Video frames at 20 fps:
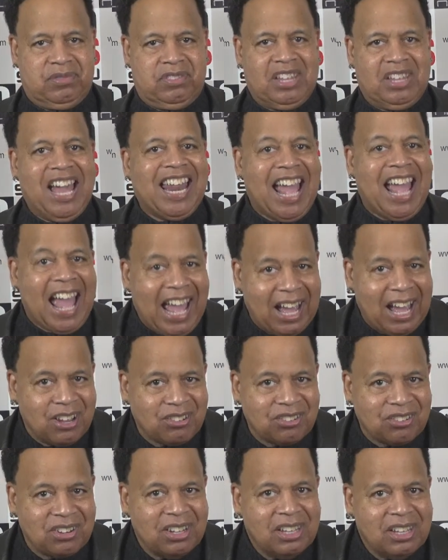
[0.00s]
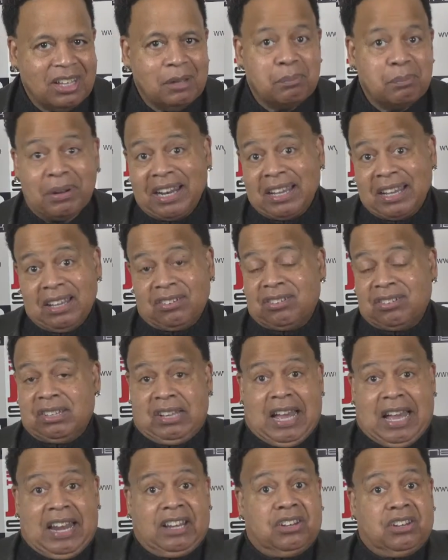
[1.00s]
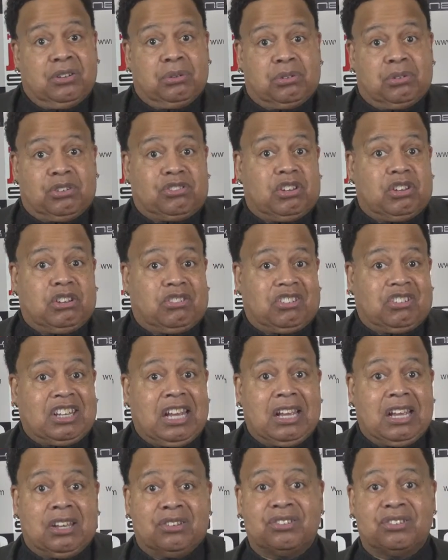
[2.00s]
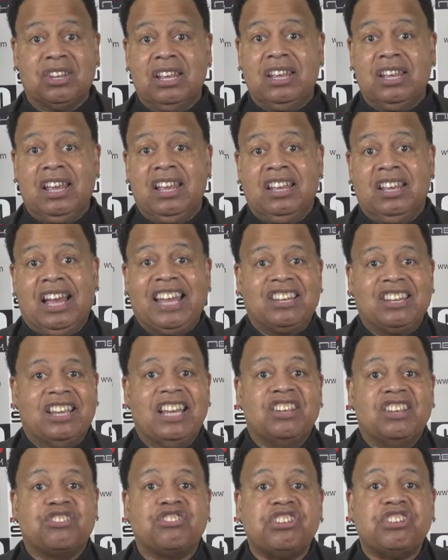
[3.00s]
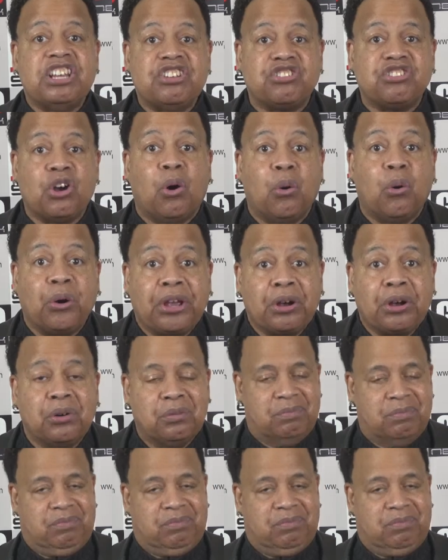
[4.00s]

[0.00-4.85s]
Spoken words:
Not hash, but I guess I didn't know there was such thing as hashish oil.